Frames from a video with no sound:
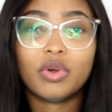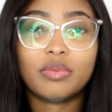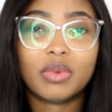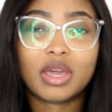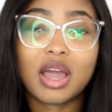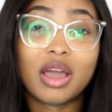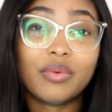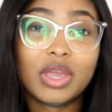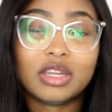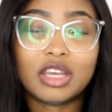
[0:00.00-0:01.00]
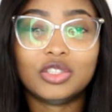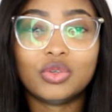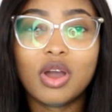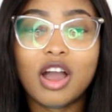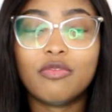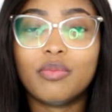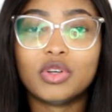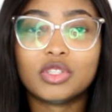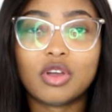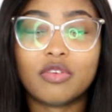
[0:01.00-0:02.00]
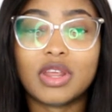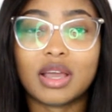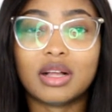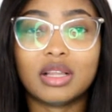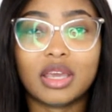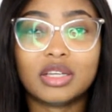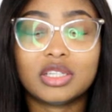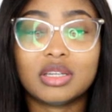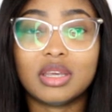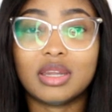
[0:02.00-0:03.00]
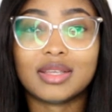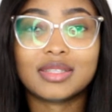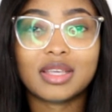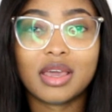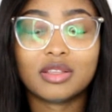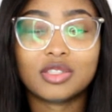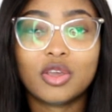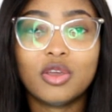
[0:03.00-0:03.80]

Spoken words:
With Makari, they do have most of their collection in a set.